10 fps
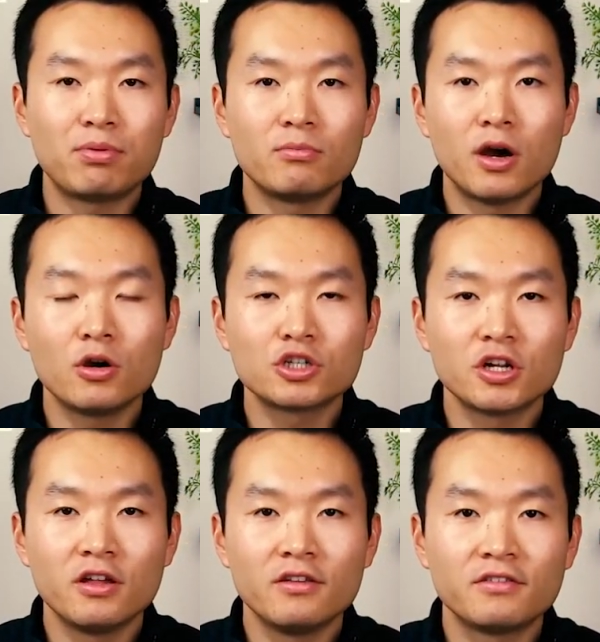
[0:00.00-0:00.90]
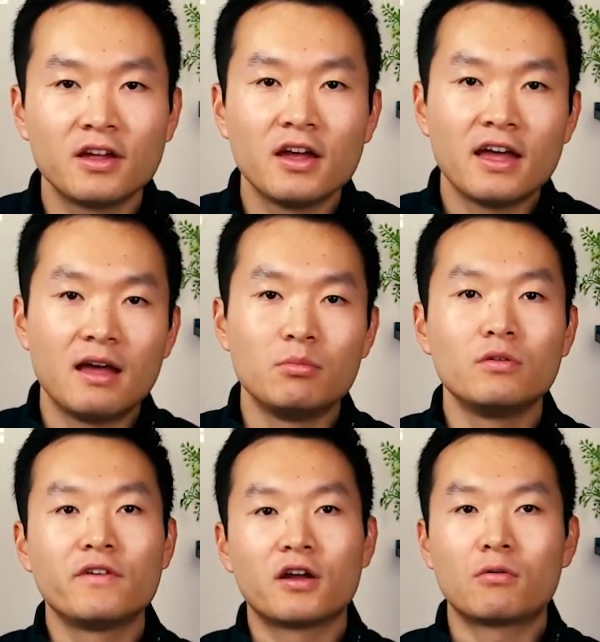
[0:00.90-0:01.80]
promotions and
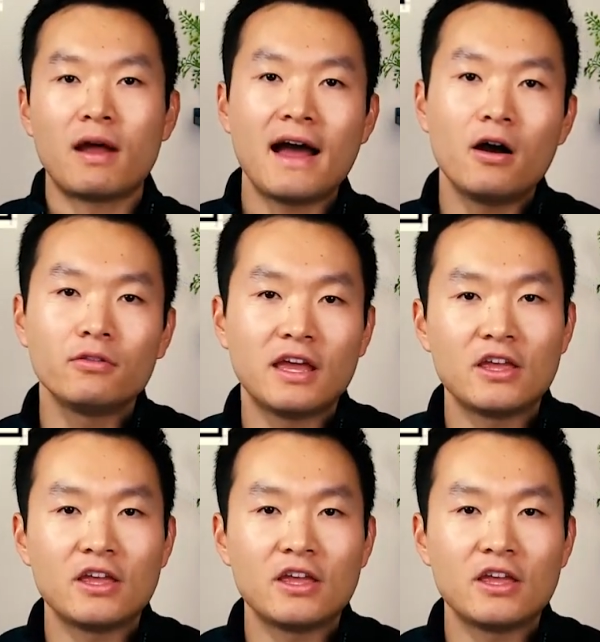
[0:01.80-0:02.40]
moving around,